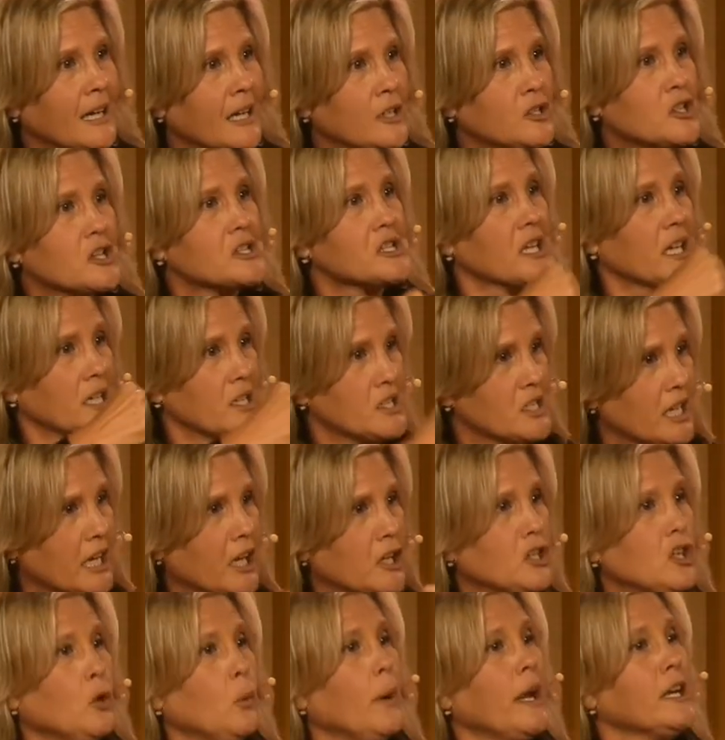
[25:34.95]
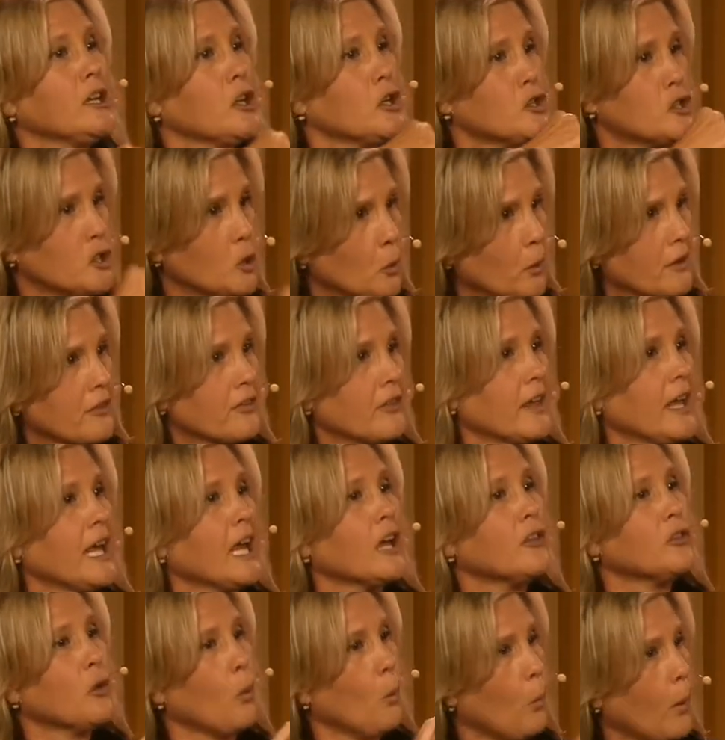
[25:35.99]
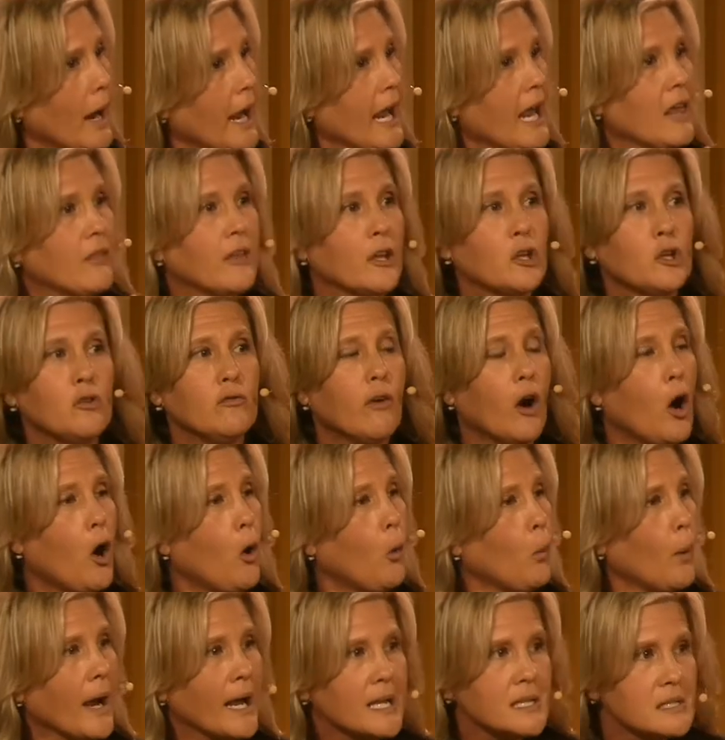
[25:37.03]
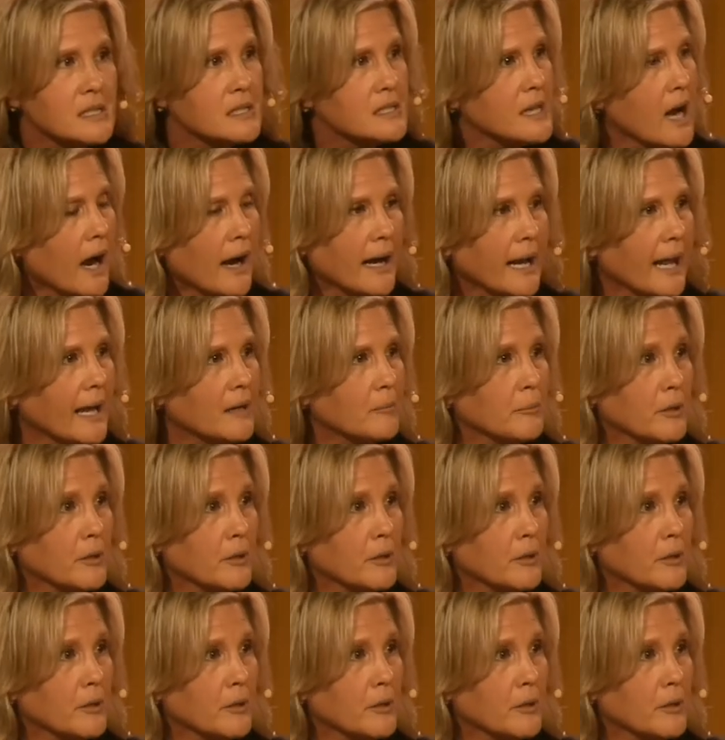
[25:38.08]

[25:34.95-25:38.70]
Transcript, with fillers: just continuing to do a thing in the way that you've always done it